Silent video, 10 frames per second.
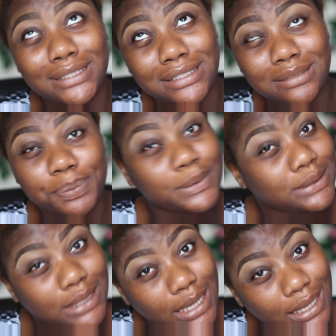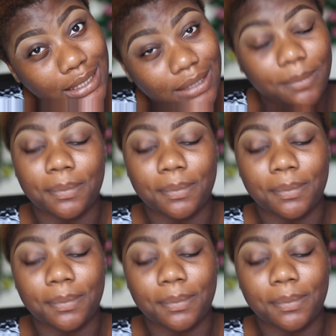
it, say,